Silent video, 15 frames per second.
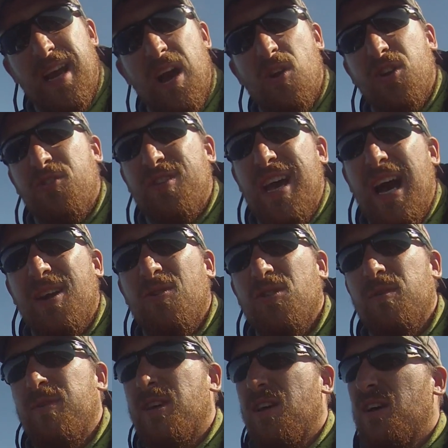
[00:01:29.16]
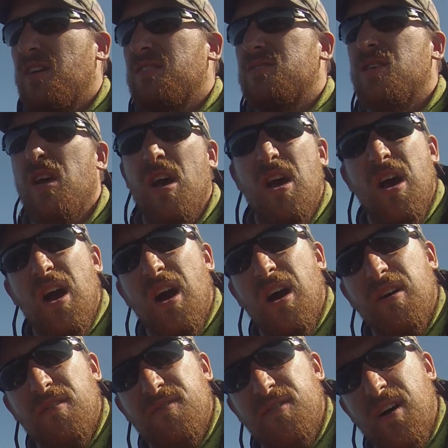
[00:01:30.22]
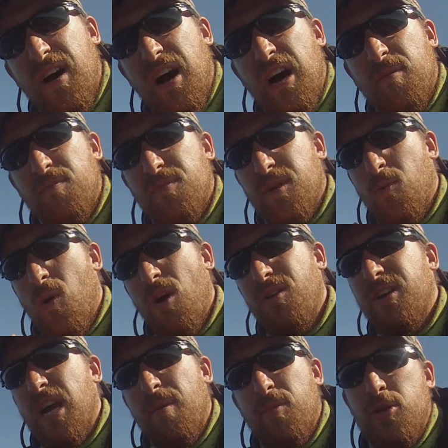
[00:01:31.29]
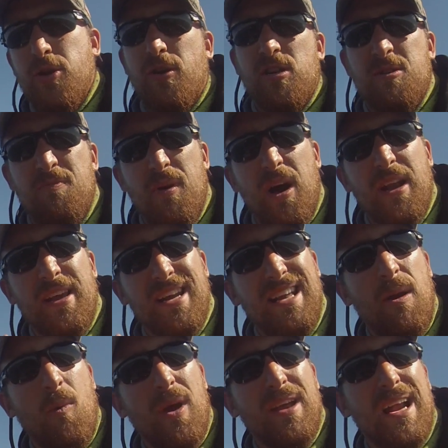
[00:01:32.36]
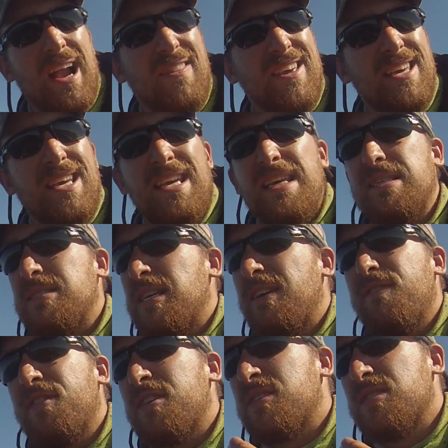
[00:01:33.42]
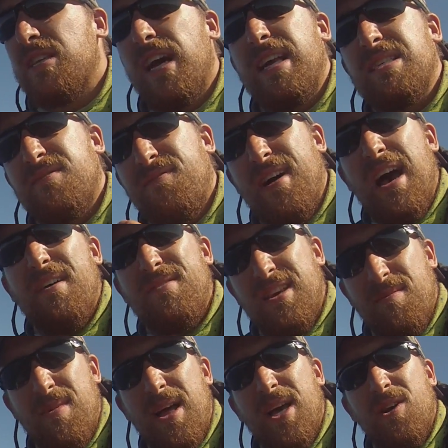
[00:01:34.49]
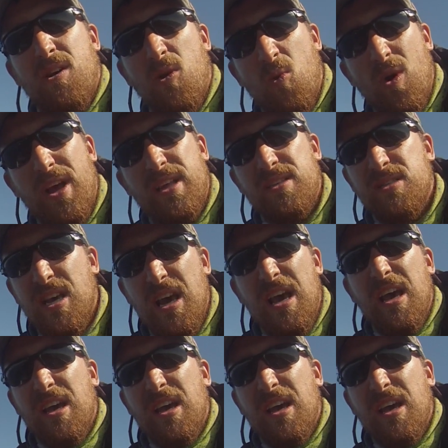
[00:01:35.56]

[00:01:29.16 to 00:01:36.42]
down here, not only because of the water temperatures, but any wind out of the east, even the slightest 5-10 mile-an-hour winds,